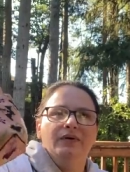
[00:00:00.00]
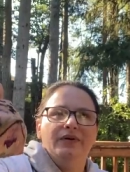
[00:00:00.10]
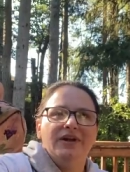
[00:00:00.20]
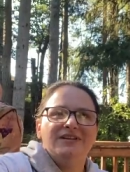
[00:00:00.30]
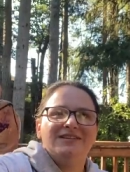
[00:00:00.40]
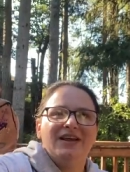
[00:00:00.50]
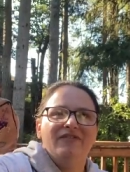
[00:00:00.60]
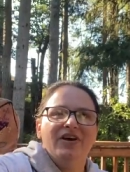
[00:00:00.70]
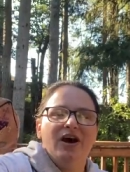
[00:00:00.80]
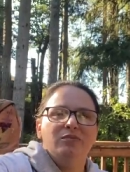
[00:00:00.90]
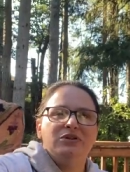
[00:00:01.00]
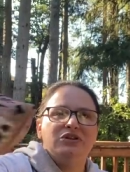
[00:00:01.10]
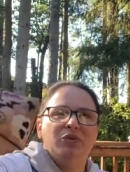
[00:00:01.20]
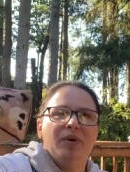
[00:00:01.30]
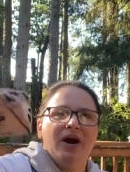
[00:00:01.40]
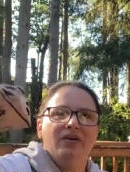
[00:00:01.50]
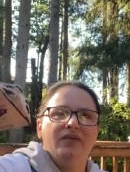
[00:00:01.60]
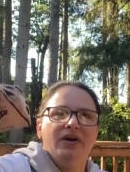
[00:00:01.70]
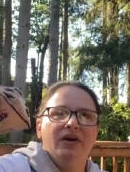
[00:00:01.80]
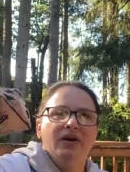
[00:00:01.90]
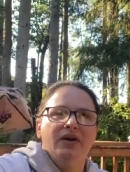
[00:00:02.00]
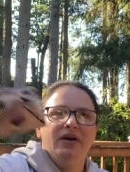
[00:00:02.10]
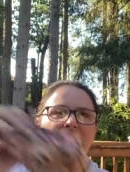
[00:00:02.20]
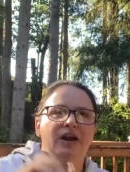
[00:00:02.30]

I just love it. I'm so proud of it. And